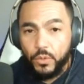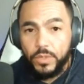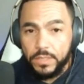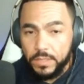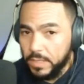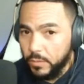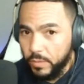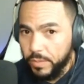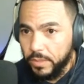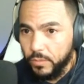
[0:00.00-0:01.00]
quizzes that
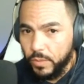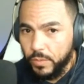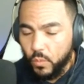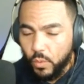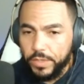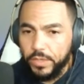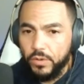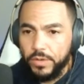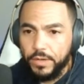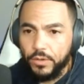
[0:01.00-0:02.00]
we've been working
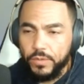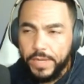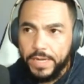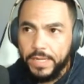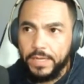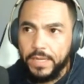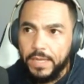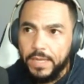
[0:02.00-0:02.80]
on and creating.